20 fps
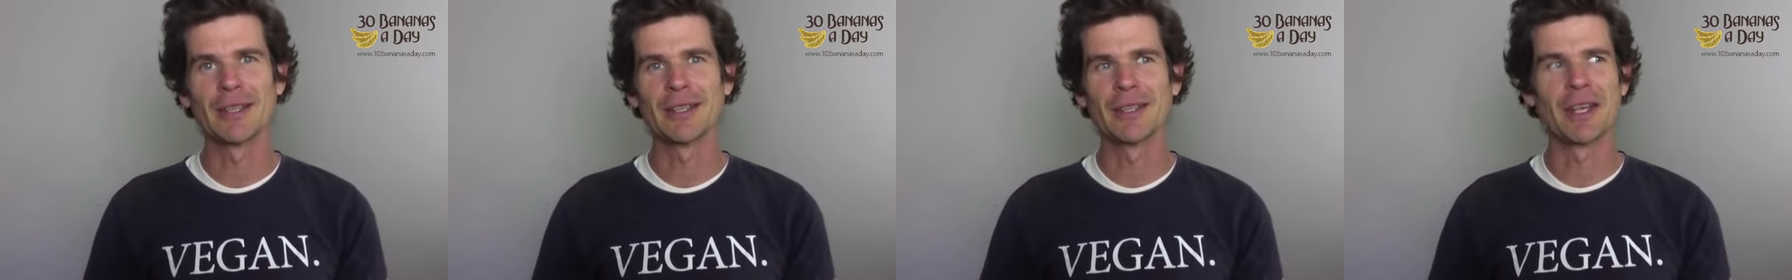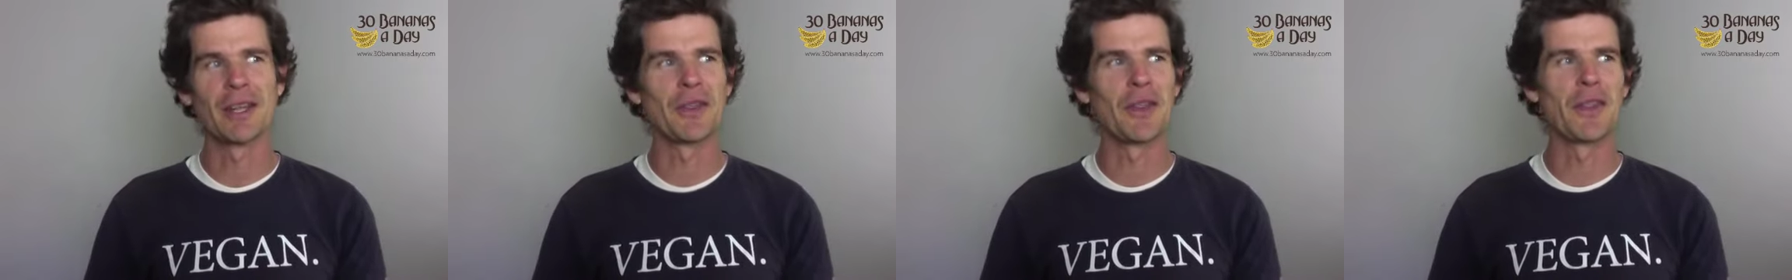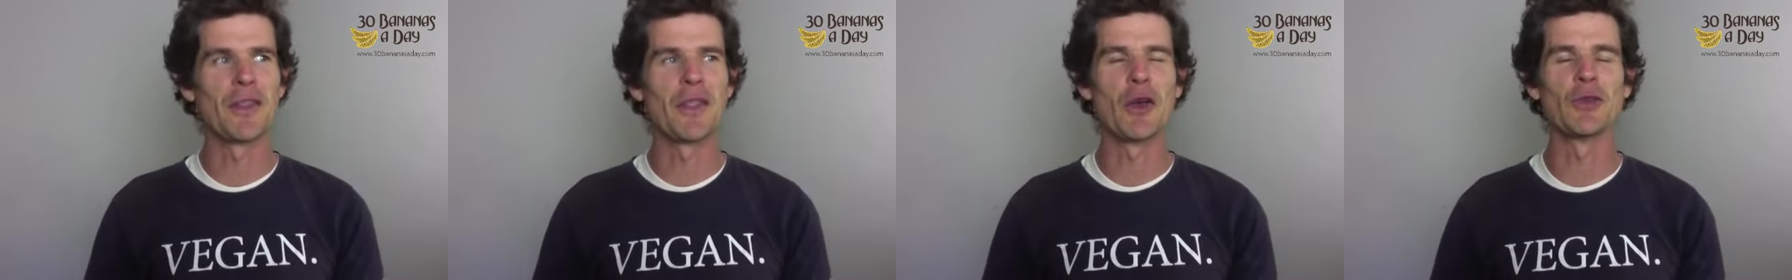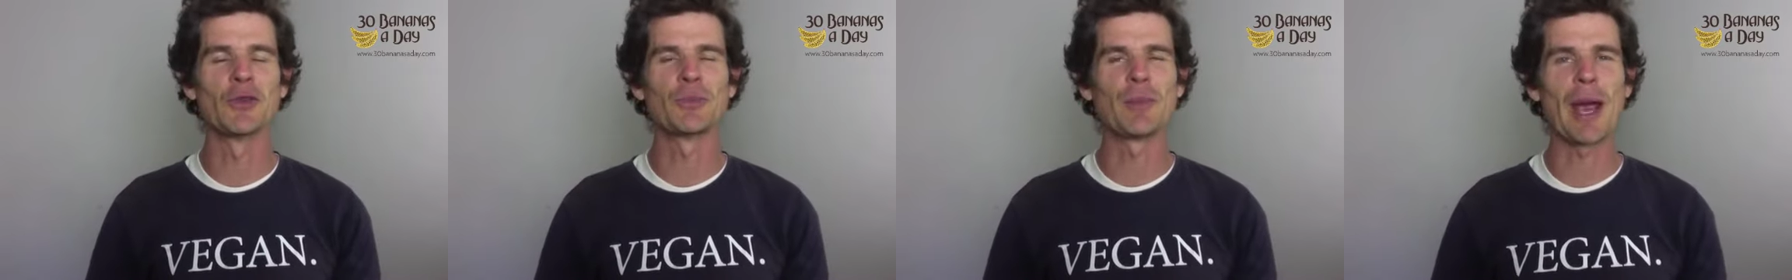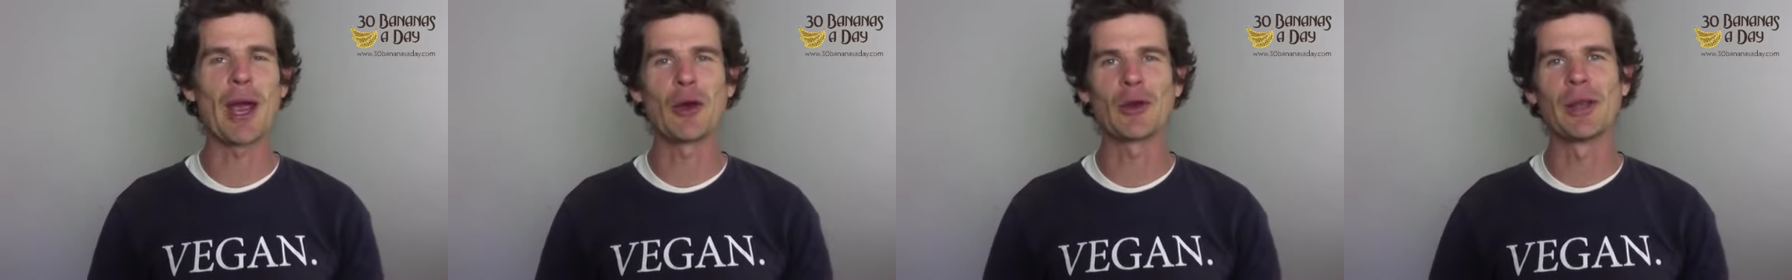And those
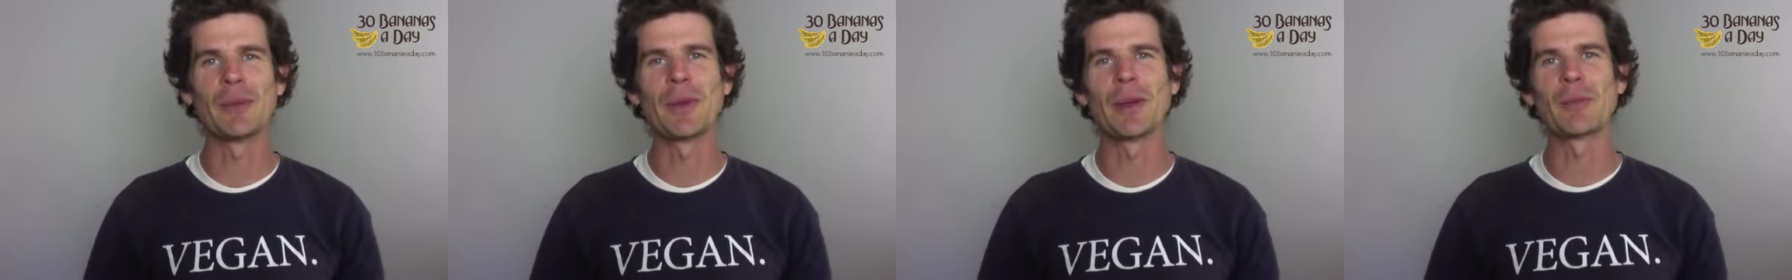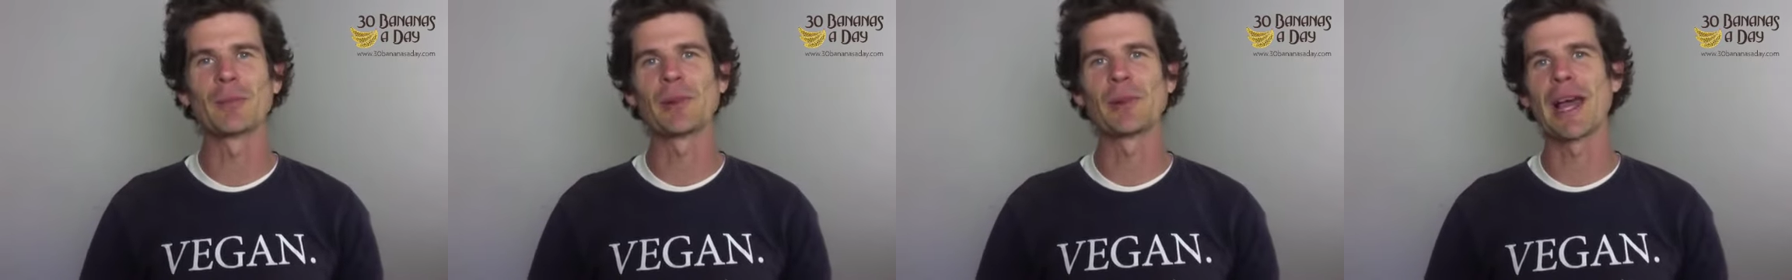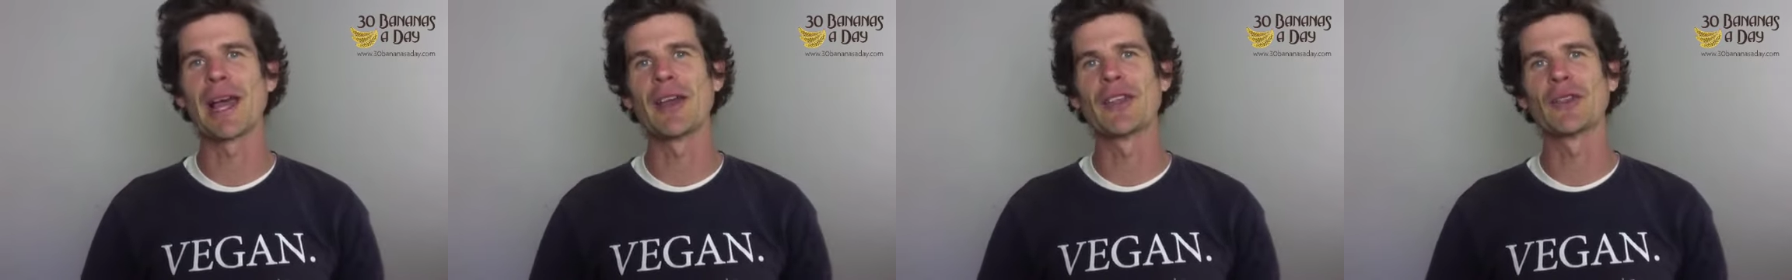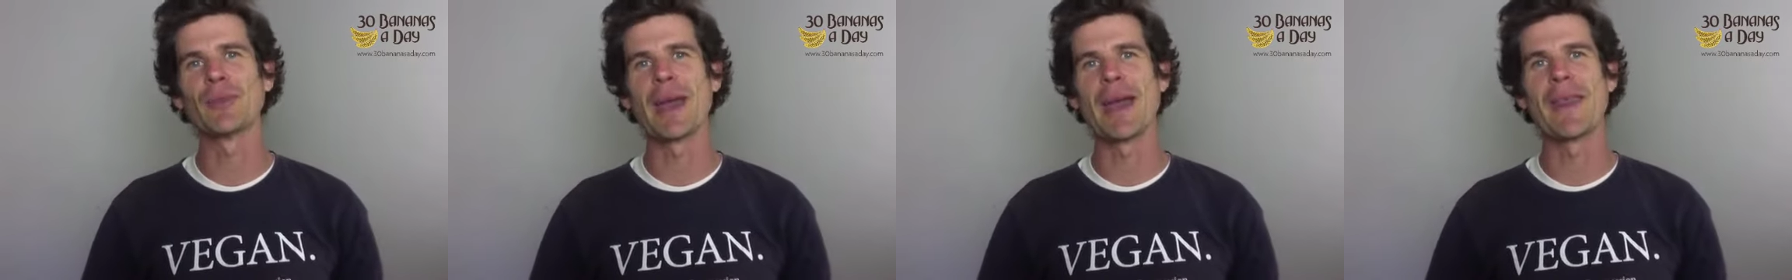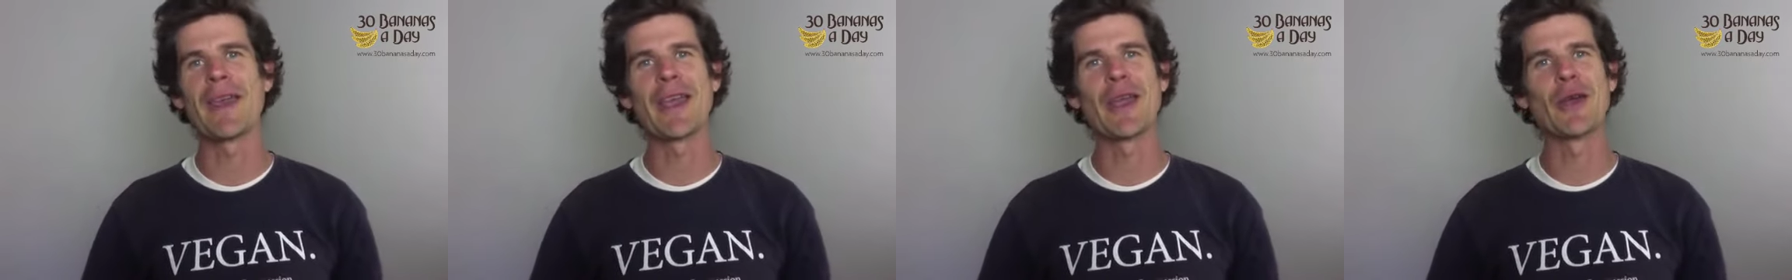Paralympic players,
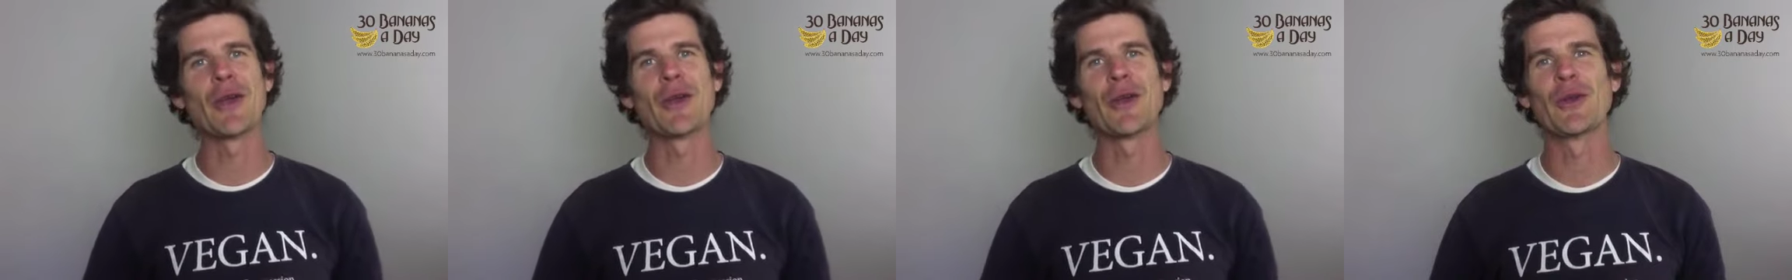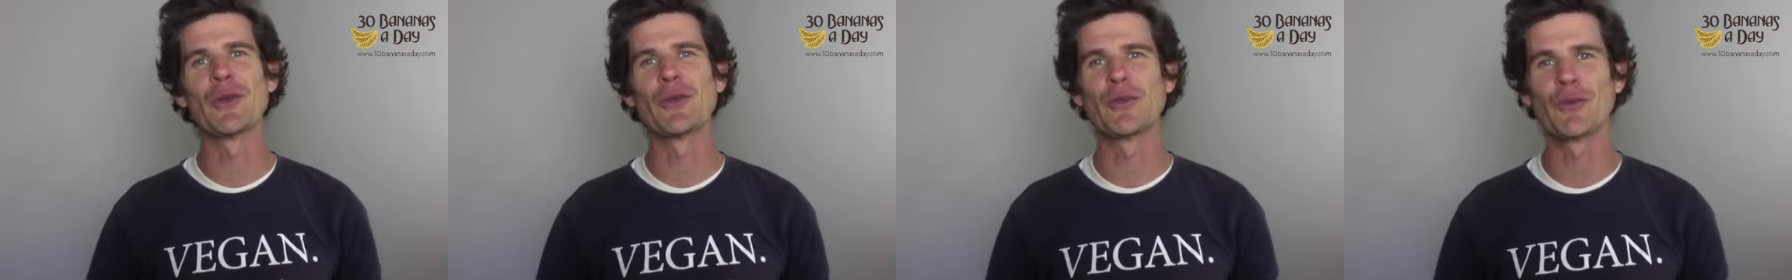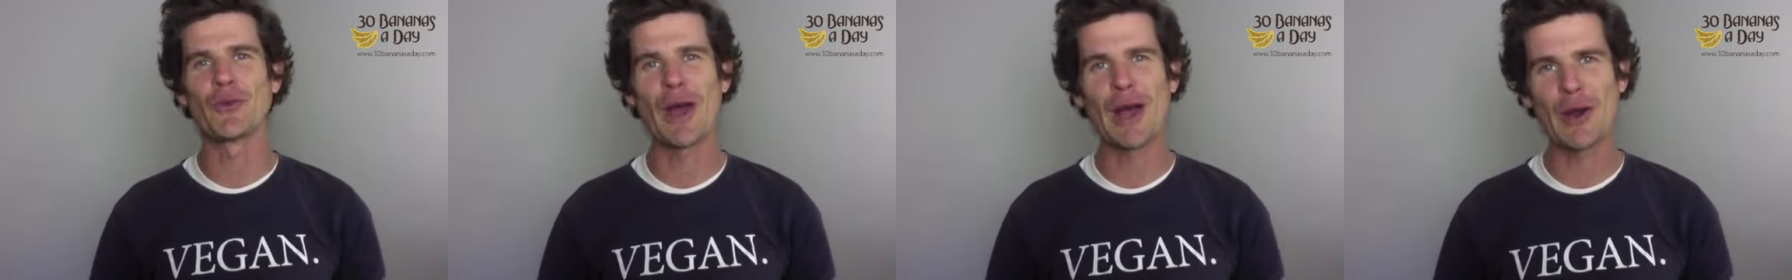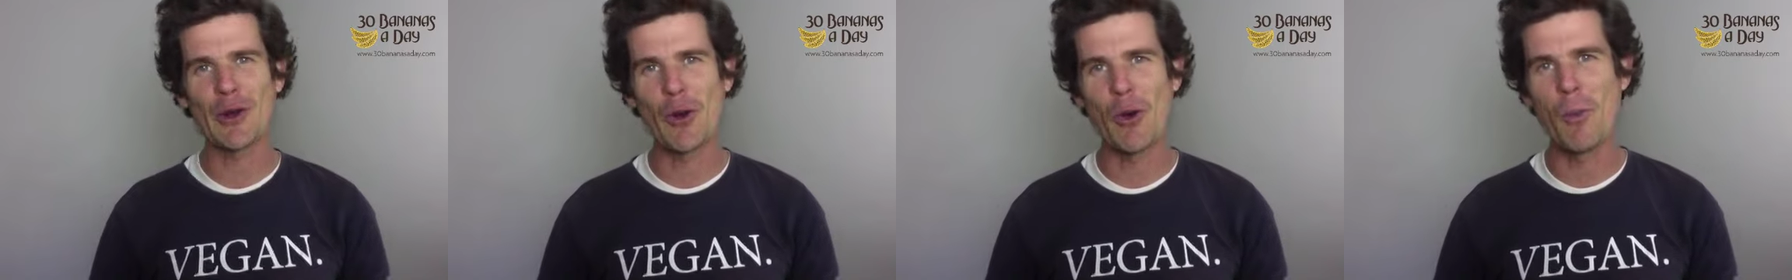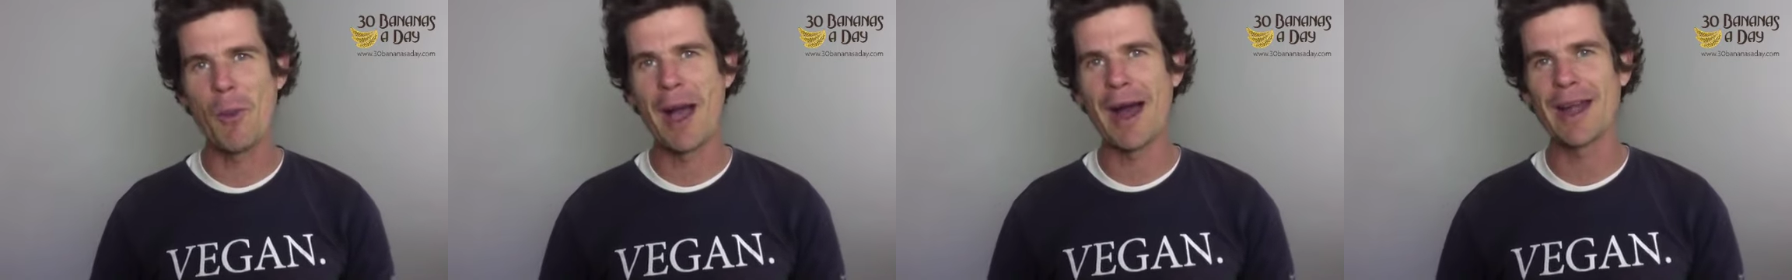man, they are earning fuck
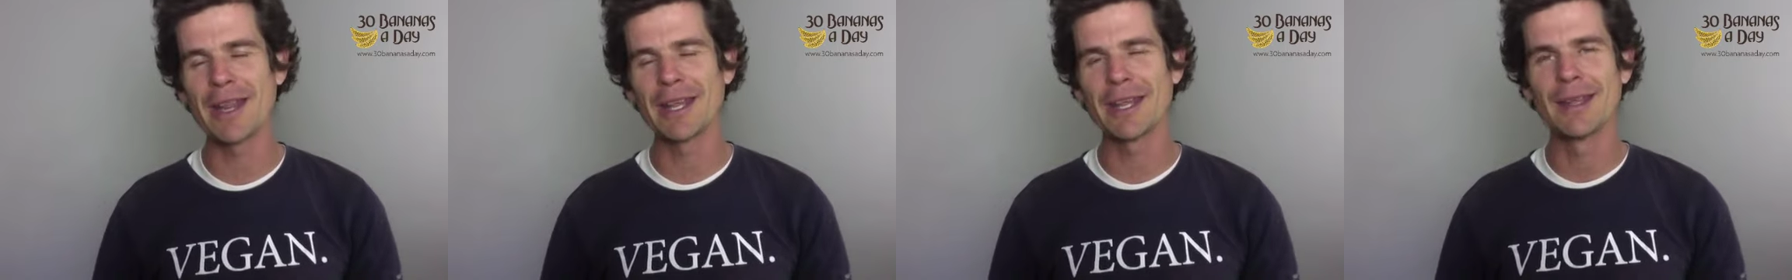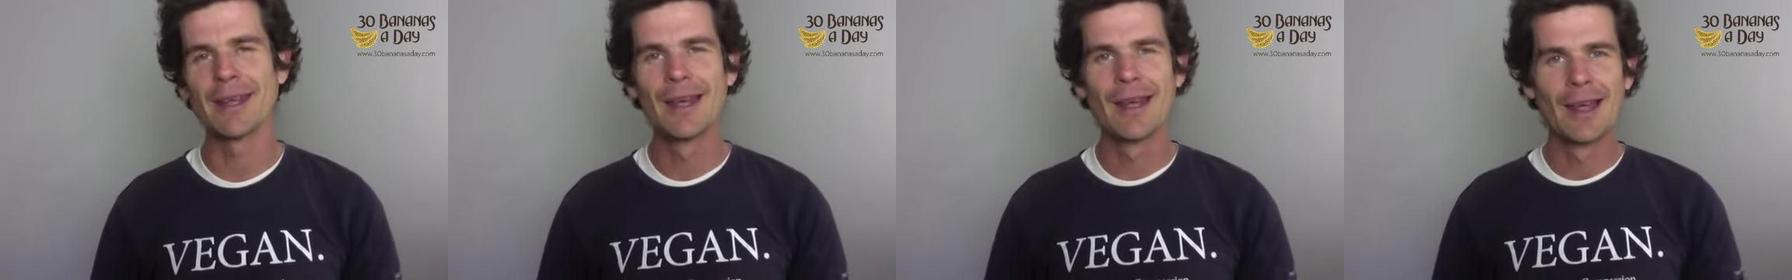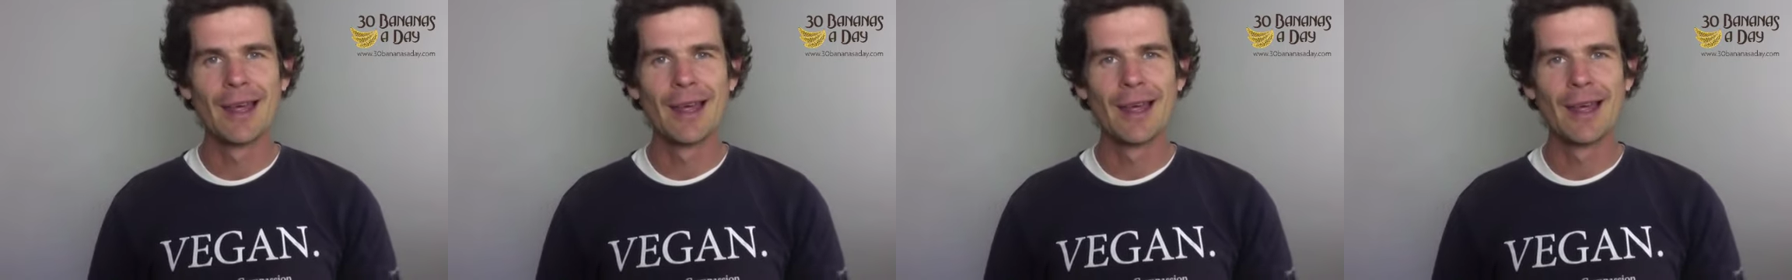all money.